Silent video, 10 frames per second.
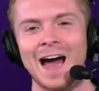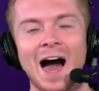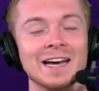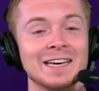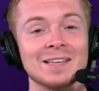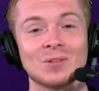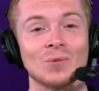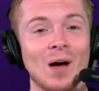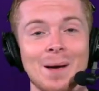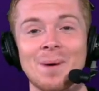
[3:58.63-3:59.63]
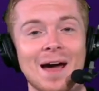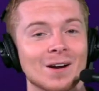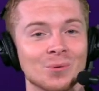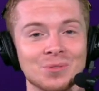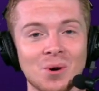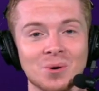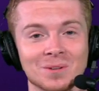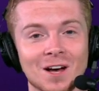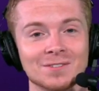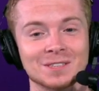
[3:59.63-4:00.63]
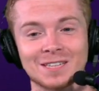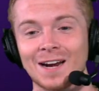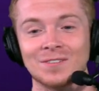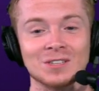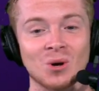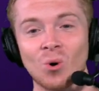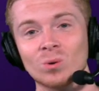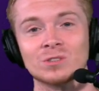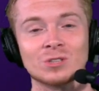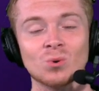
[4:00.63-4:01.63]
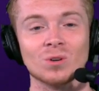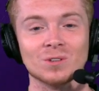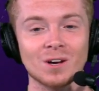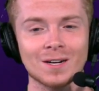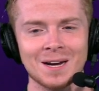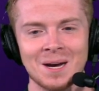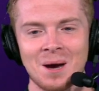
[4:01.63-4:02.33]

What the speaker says: I get the linebacker with no gloves. It's kind of this old school look.